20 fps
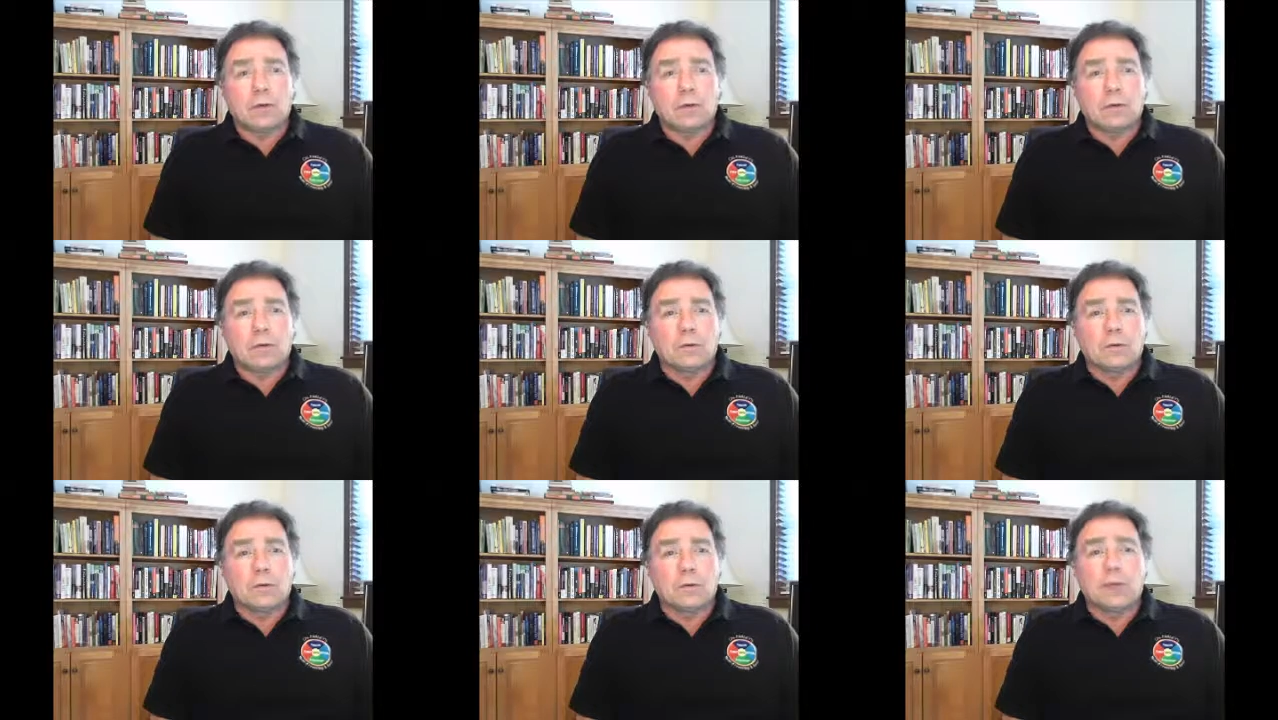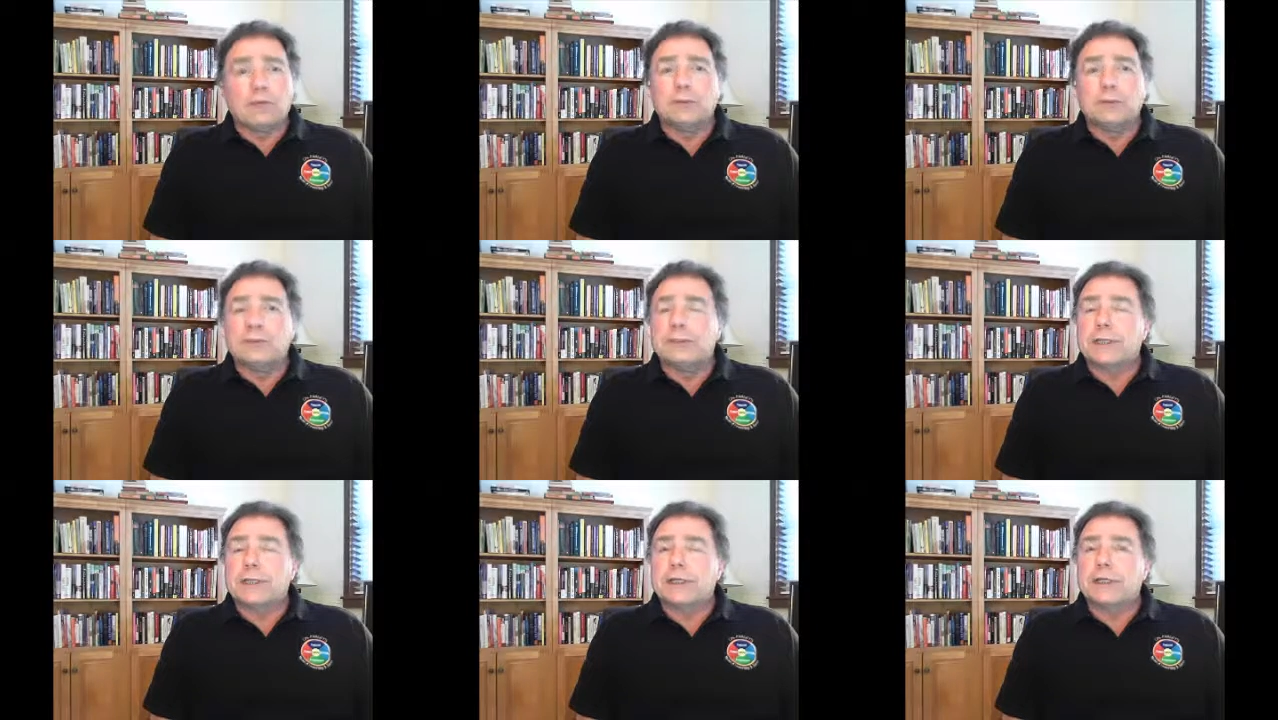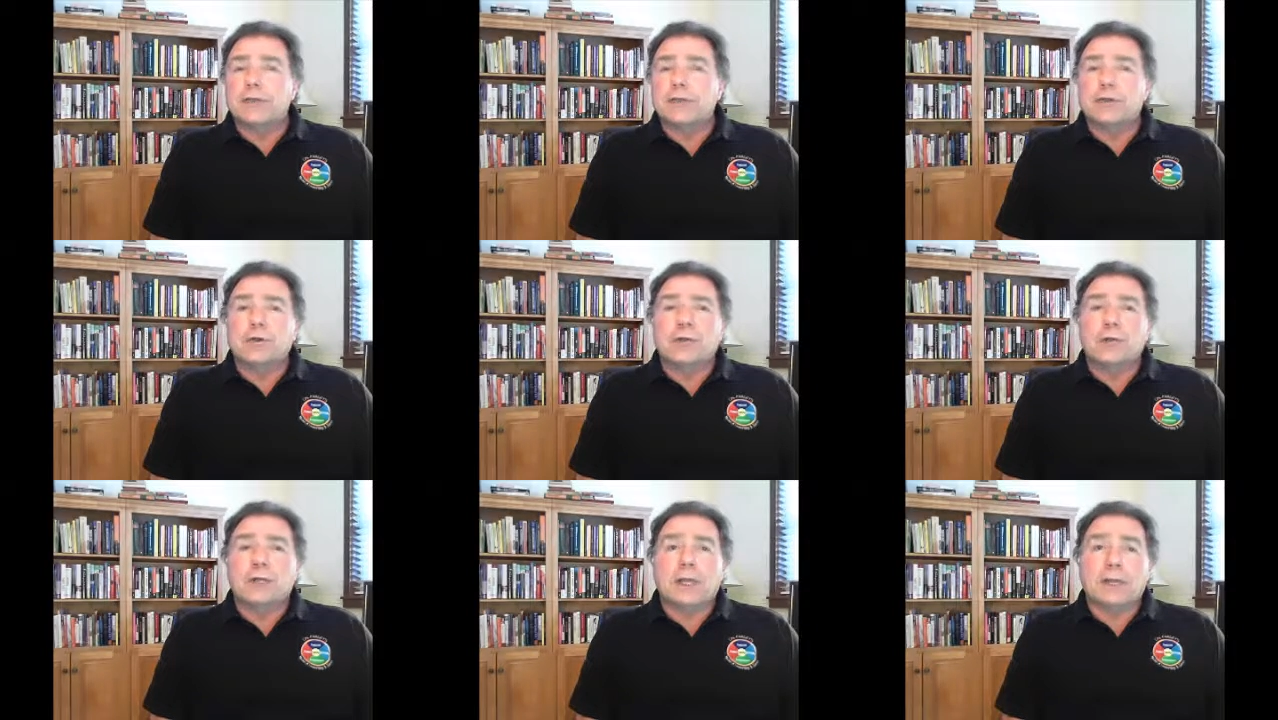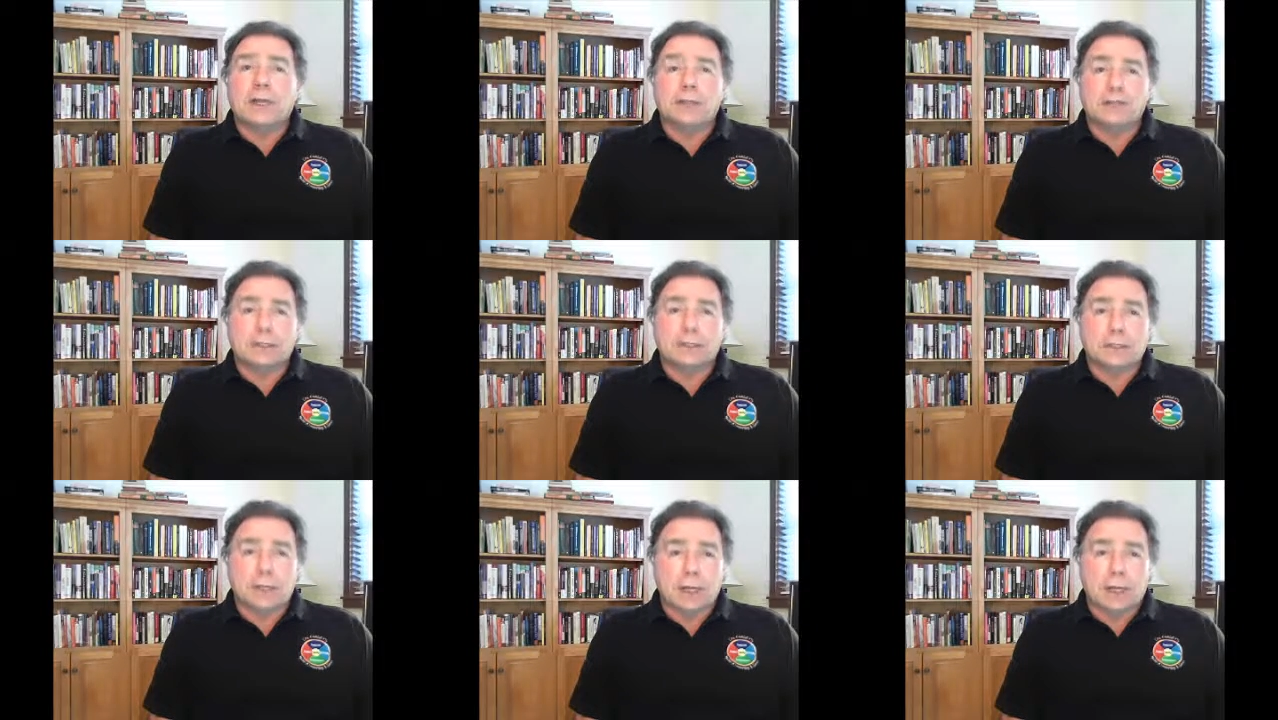When we understand and utilize
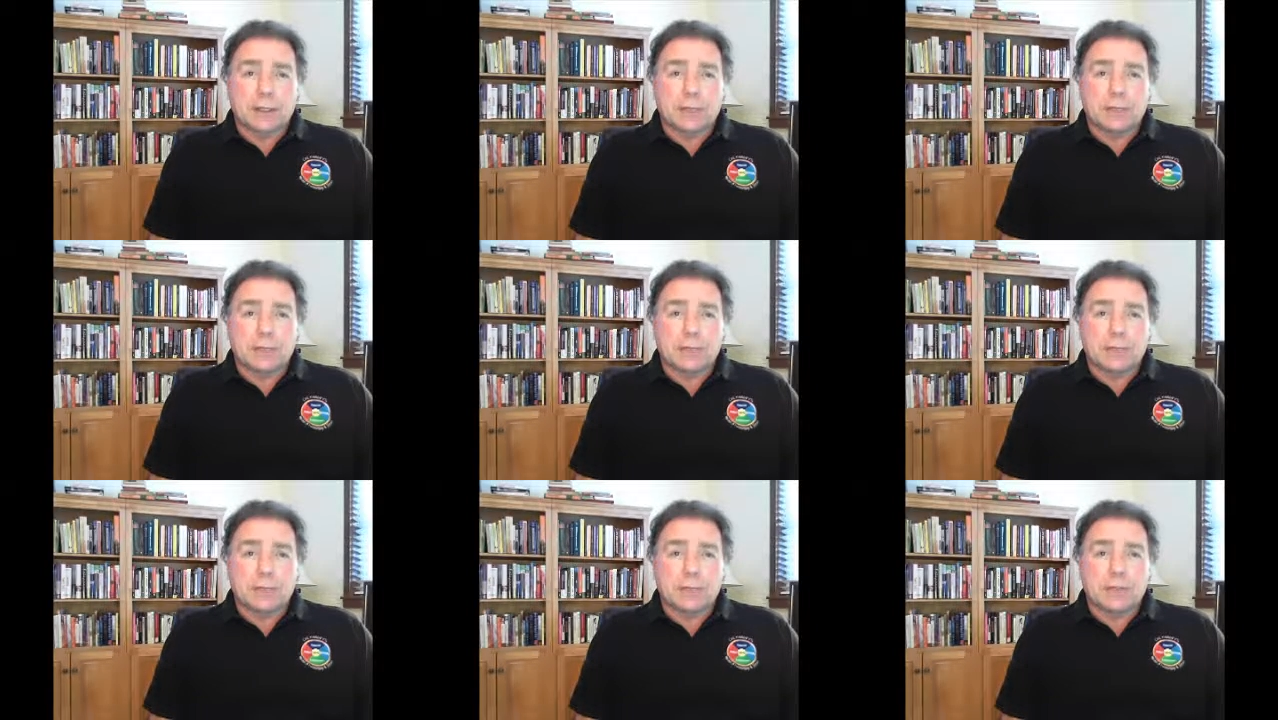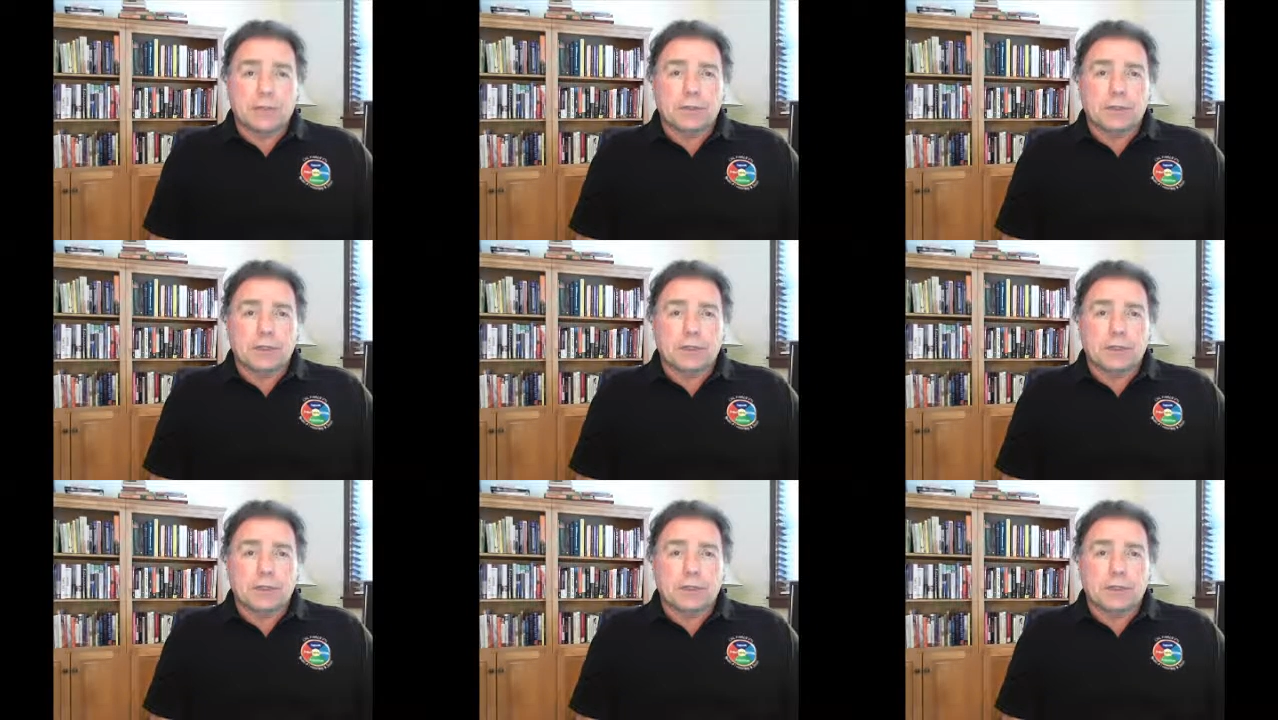the concept